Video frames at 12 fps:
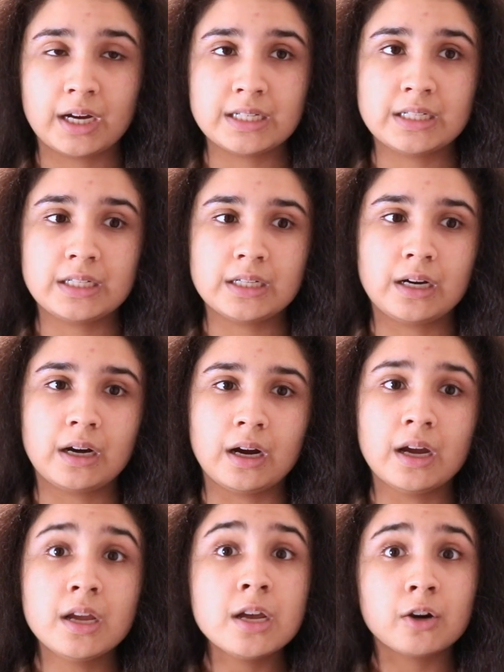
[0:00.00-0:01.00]
I did
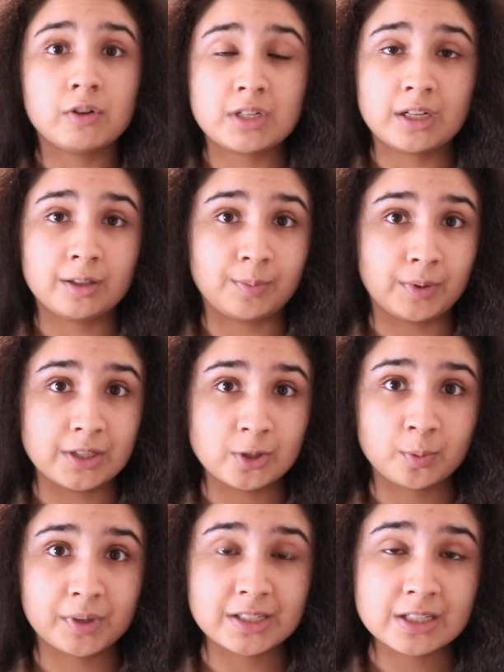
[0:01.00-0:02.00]
a critical
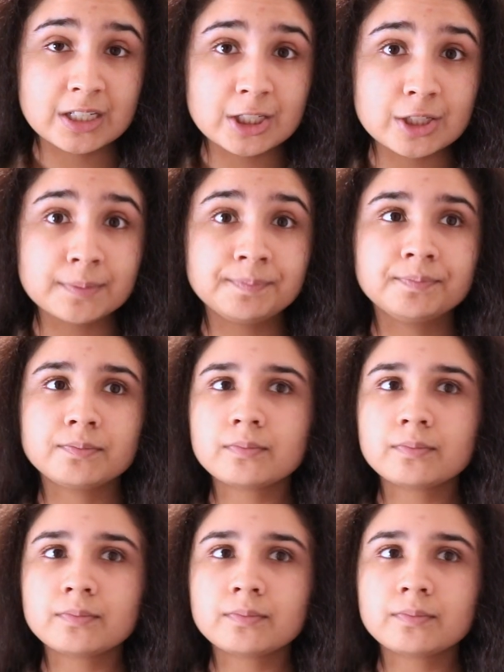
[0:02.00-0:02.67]
appraisal presentation.